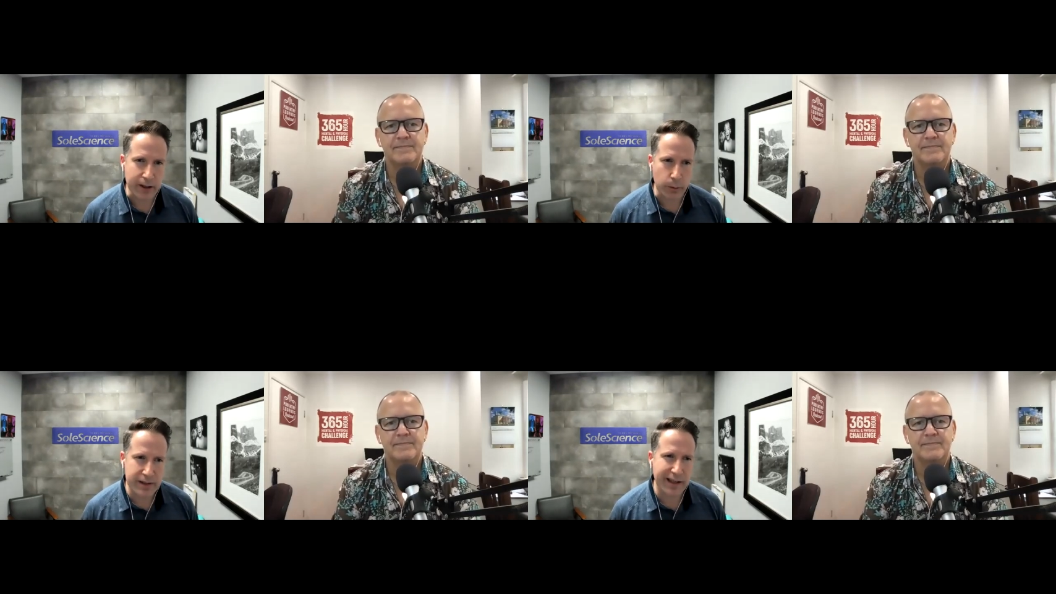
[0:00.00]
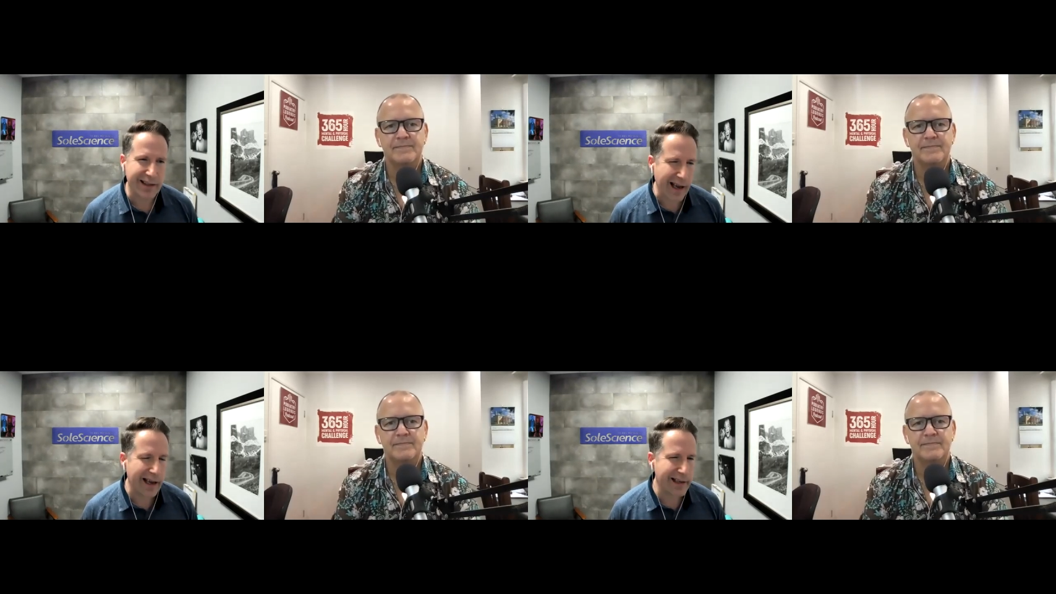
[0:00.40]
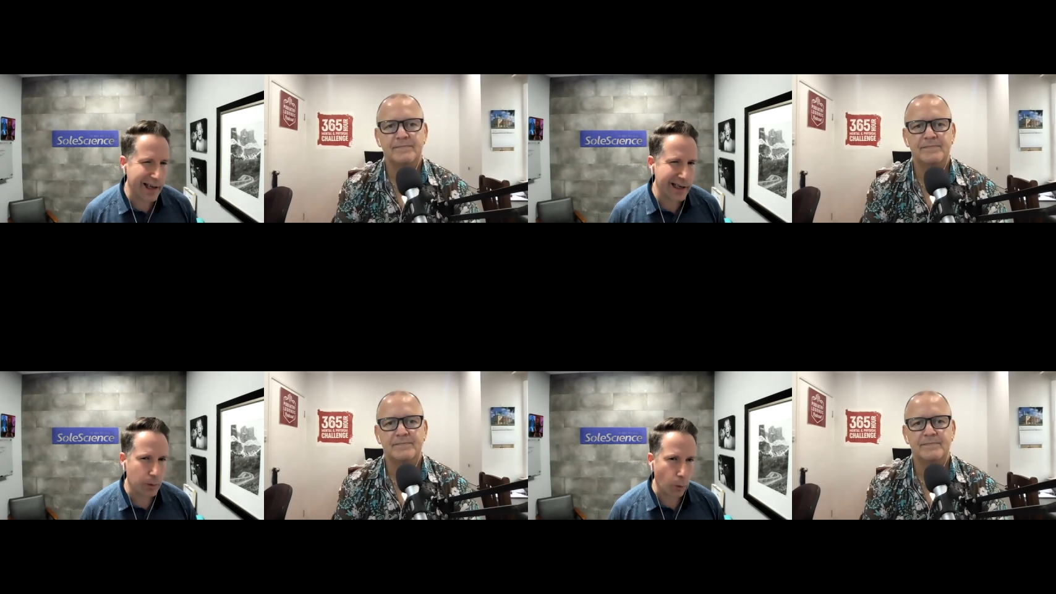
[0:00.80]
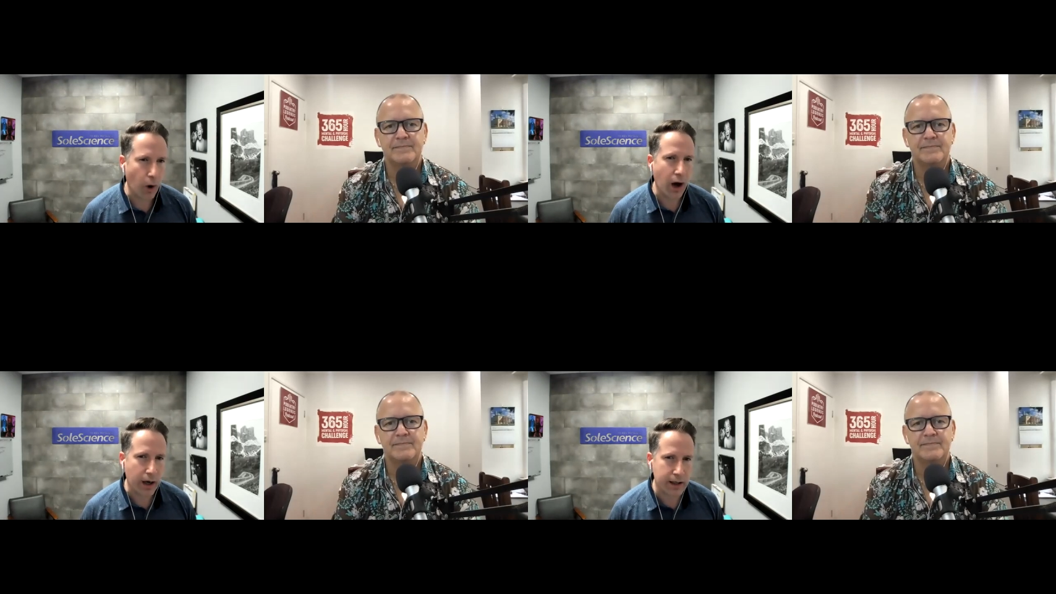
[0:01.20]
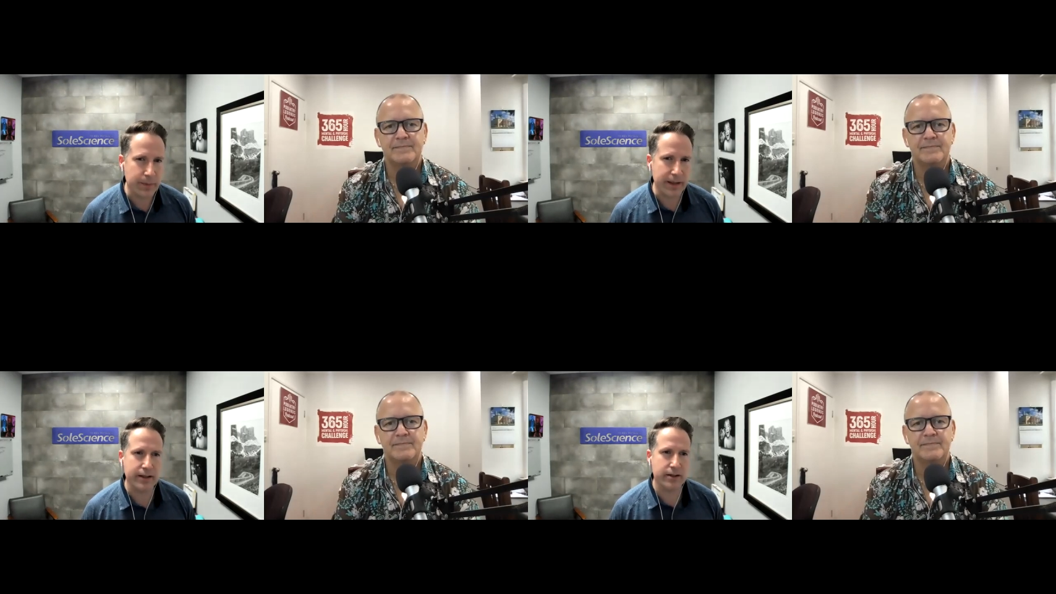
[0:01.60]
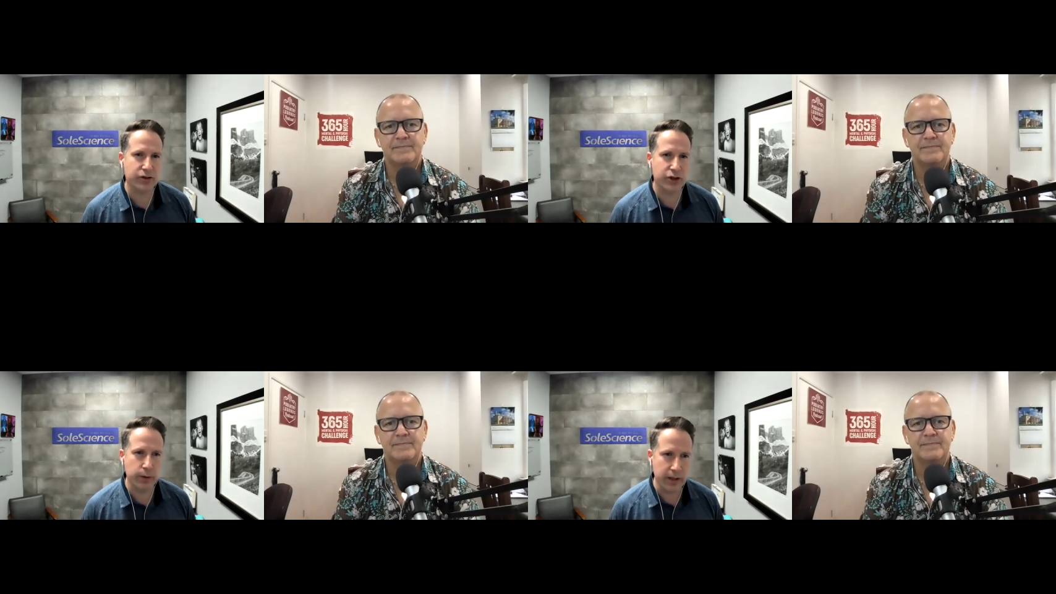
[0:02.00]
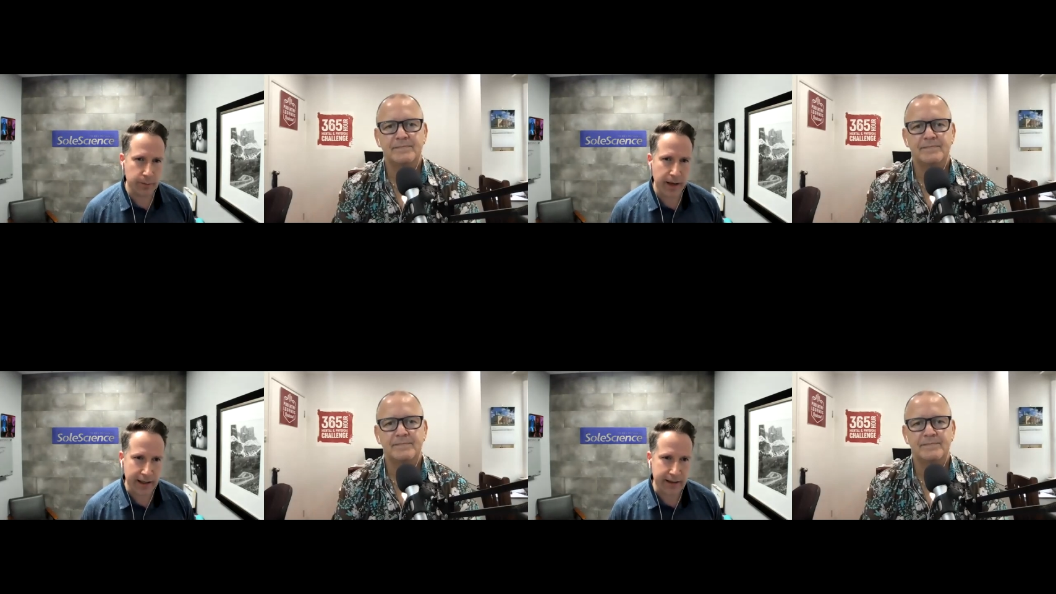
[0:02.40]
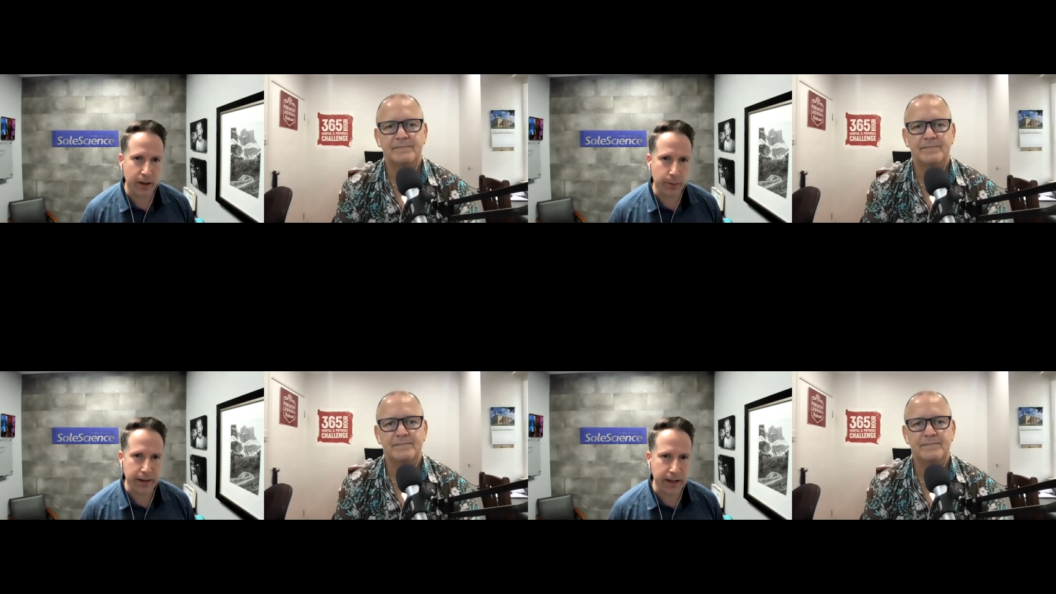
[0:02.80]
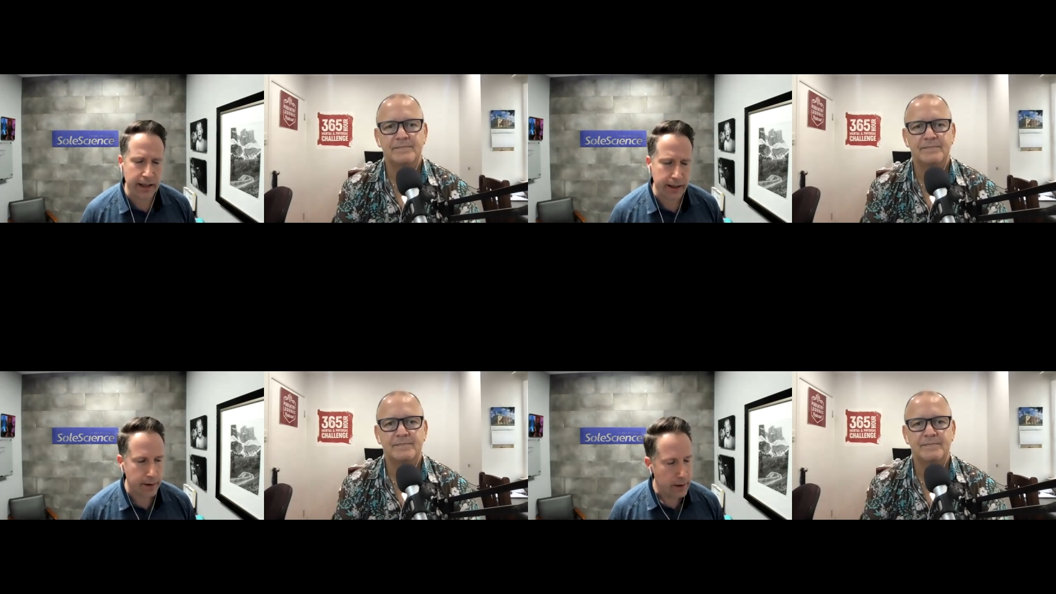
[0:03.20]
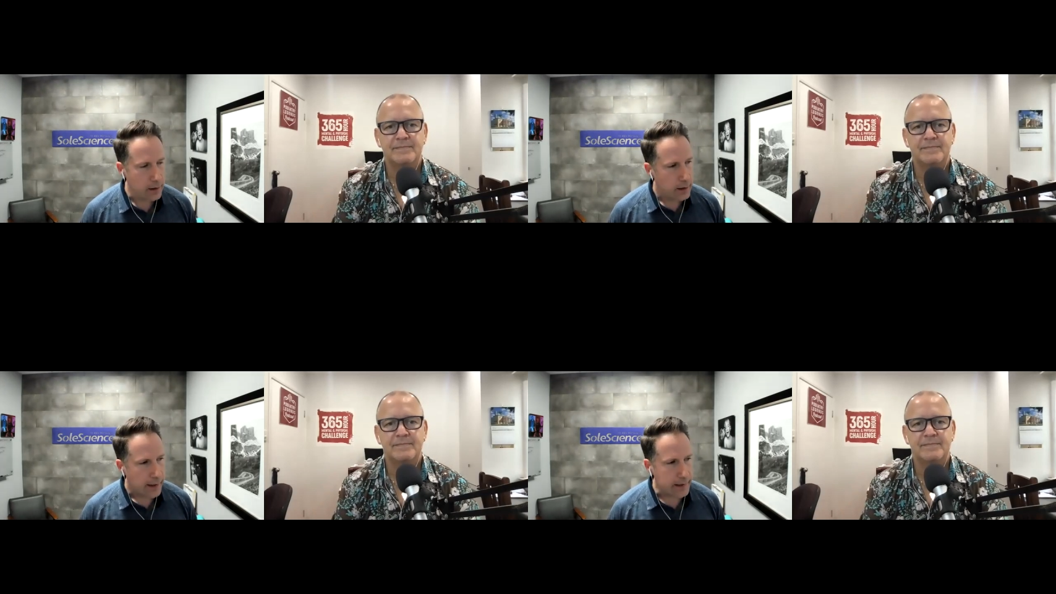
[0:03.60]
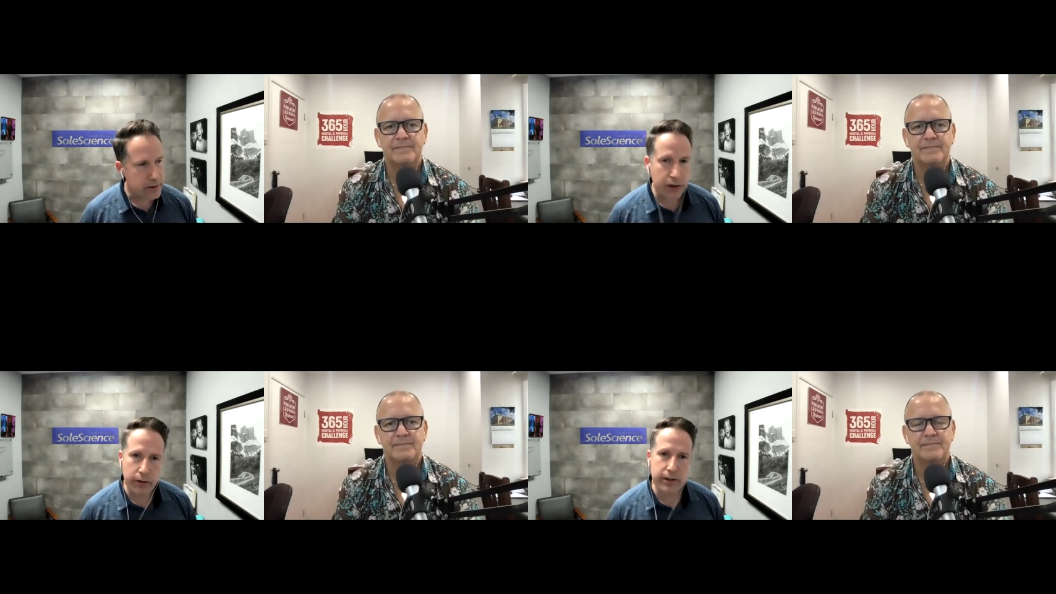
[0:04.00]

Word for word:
Speaker 1: It was like, I can't walk because of shooting pain down my leg. And it turned